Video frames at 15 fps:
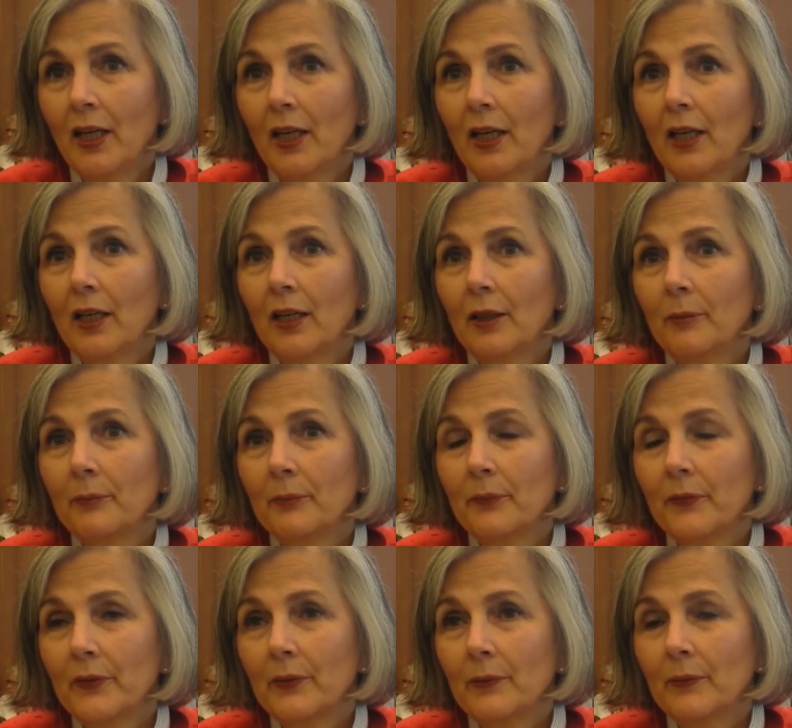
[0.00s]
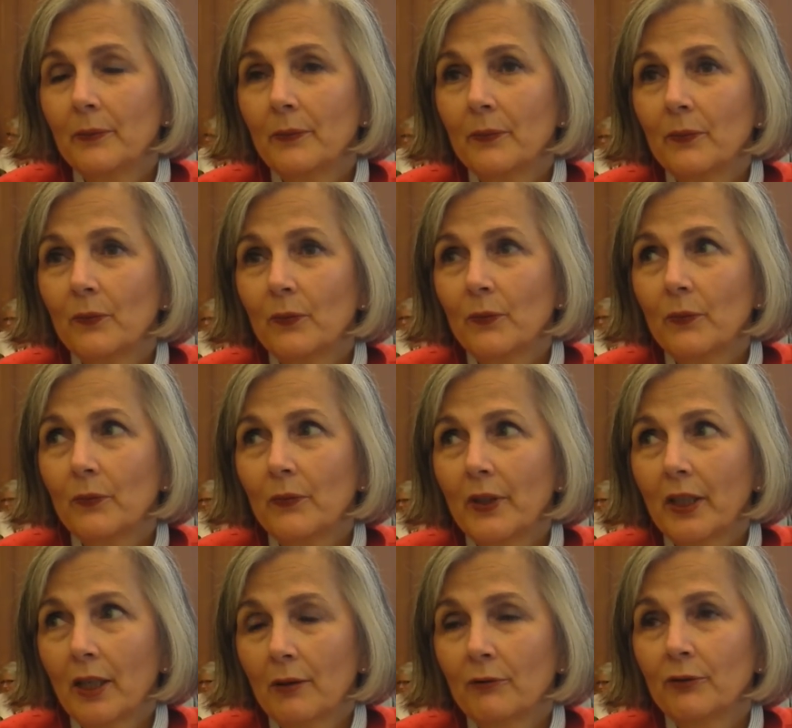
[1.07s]
Um, they
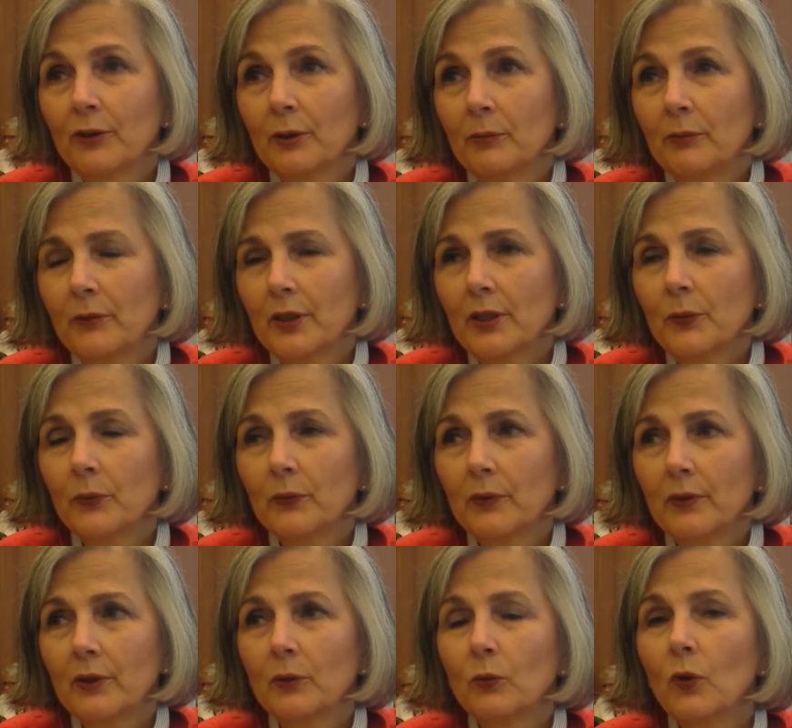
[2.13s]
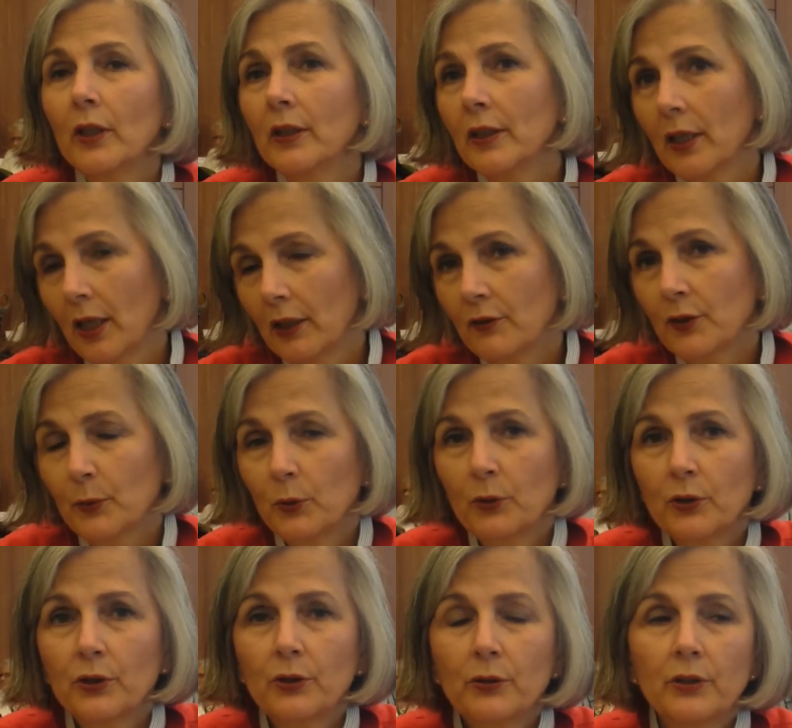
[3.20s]
come from, this, the one that I've
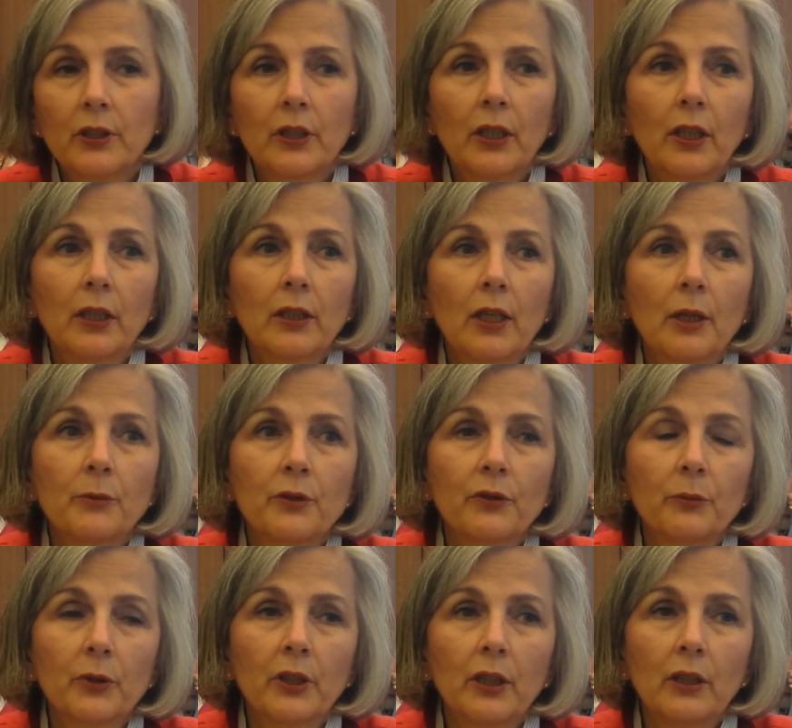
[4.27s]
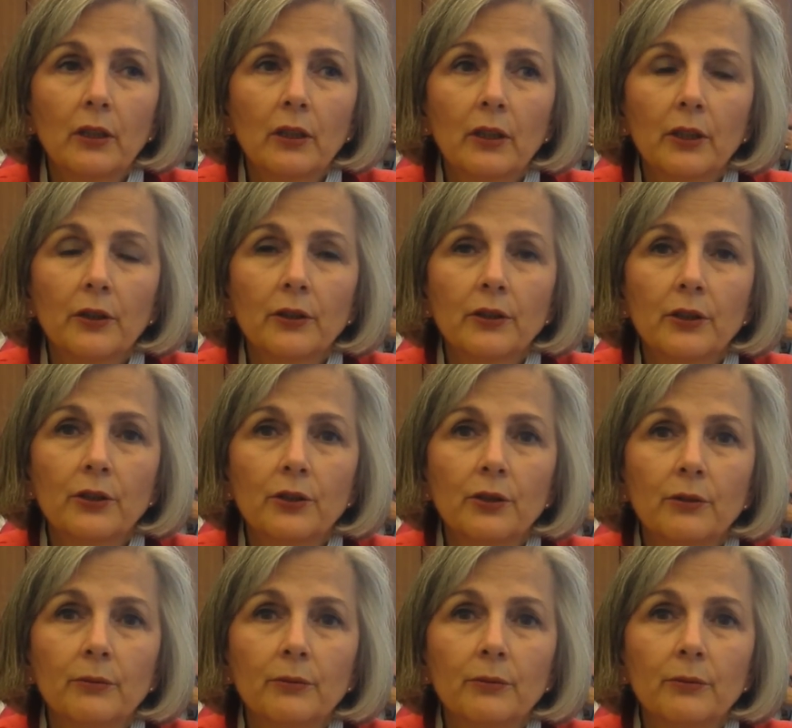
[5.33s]
spoken to today comes from Canadian Heritage.